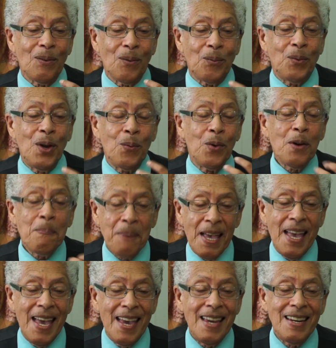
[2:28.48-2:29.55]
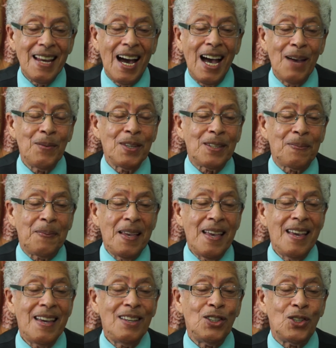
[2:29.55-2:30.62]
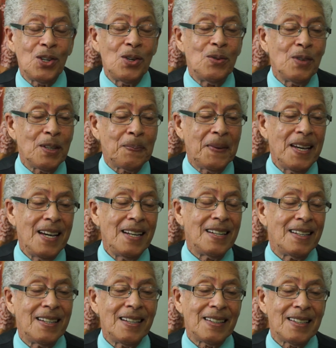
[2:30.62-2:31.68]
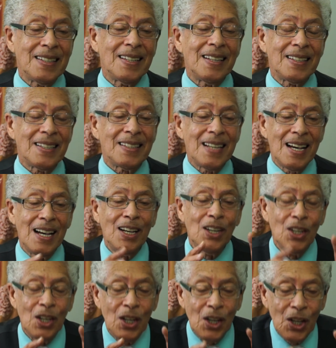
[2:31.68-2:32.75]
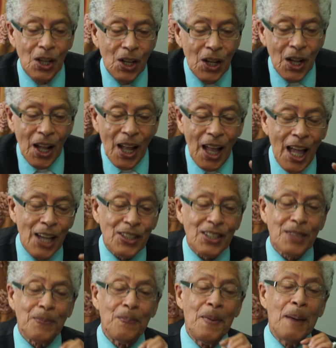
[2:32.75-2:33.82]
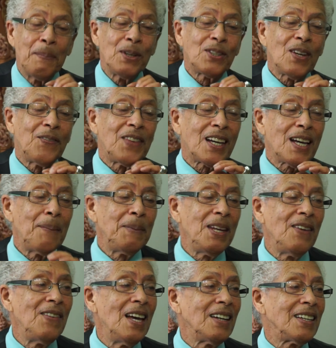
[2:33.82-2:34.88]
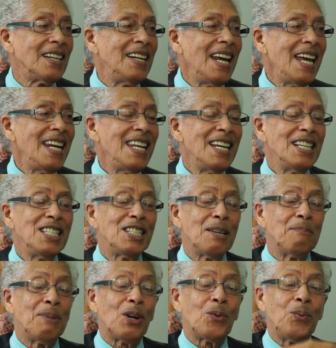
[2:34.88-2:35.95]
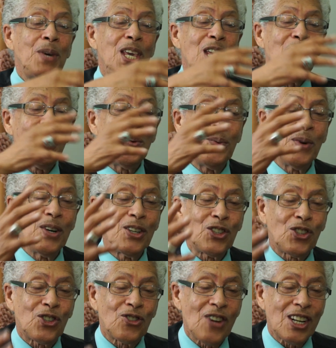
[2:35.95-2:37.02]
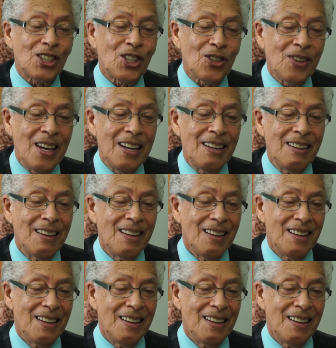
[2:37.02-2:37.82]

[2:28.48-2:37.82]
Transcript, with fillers: We were paid, I was paid, Joan was paid, da, da, da, da, da, as members of the Company of Young Canadians, but we were structuring